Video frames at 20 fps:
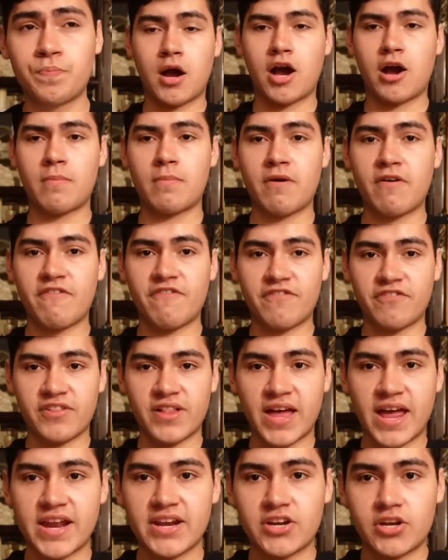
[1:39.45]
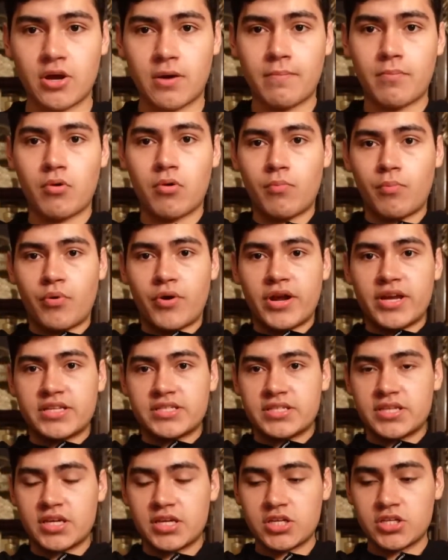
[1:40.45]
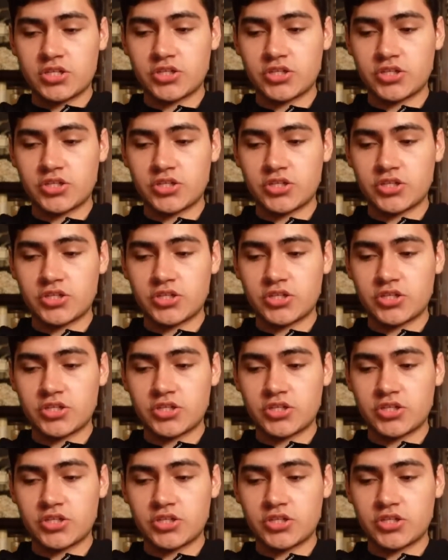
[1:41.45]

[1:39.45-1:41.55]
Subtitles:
a flat dumbbell press.